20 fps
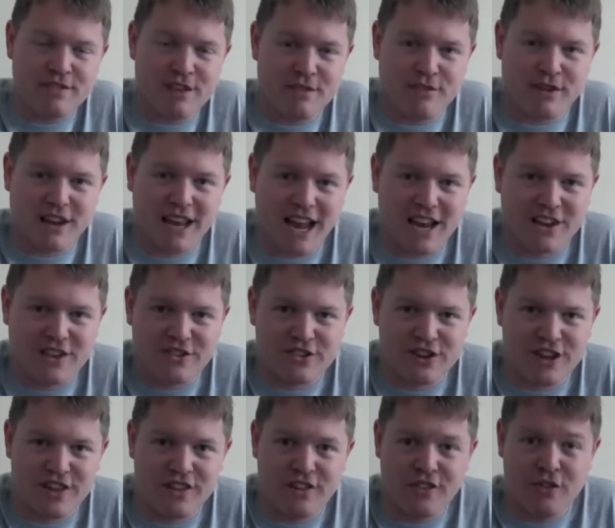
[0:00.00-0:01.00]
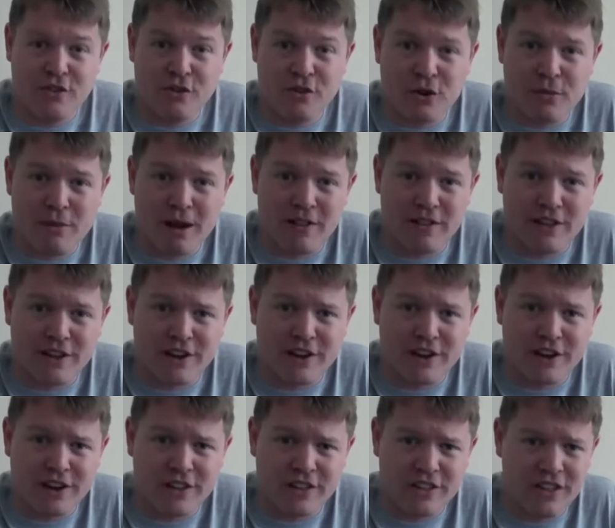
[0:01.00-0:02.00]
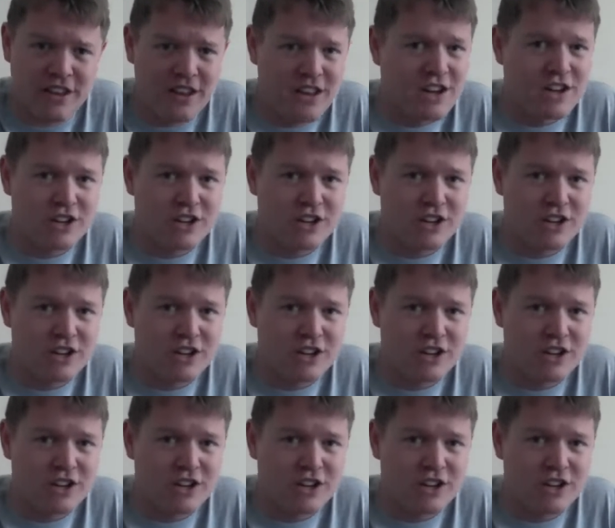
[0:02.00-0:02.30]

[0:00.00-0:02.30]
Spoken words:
different categories, talk about the cars,